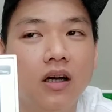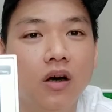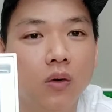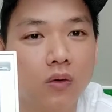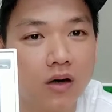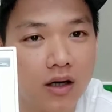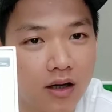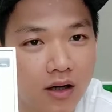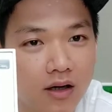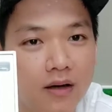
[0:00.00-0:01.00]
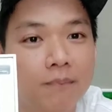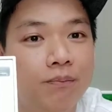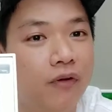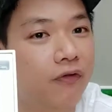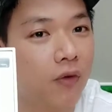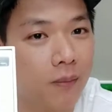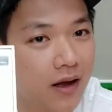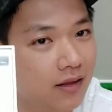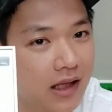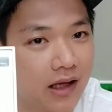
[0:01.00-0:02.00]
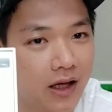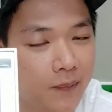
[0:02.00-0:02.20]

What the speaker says: Huracan Performante.